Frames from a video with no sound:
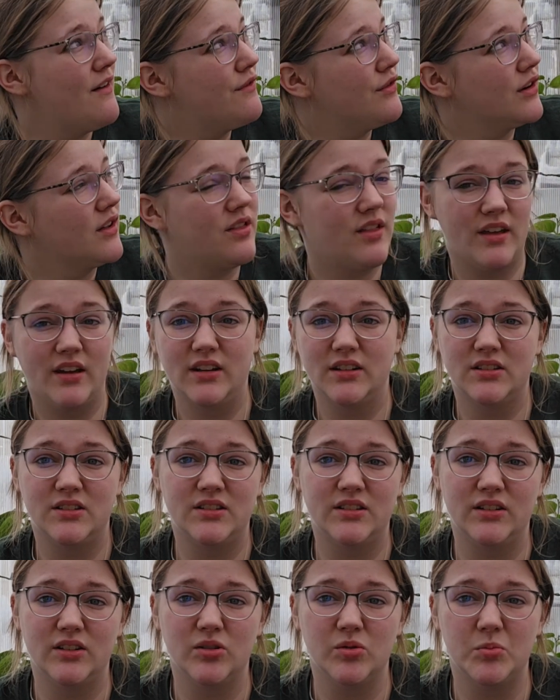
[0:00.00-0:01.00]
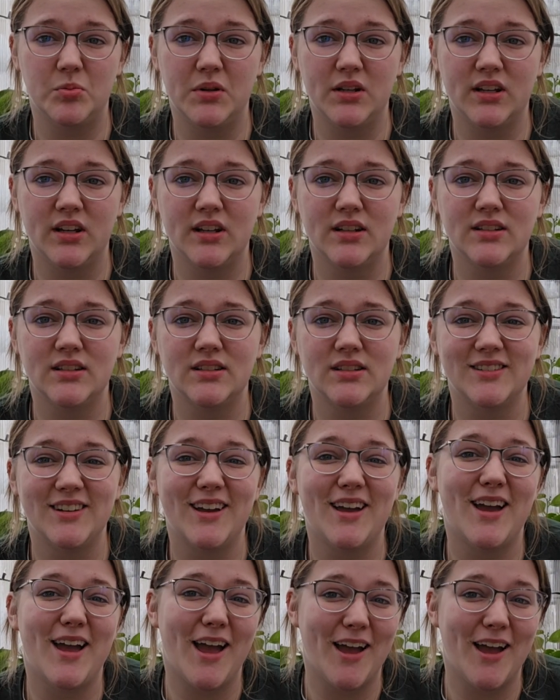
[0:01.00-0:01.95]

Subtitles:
Everything is sealed because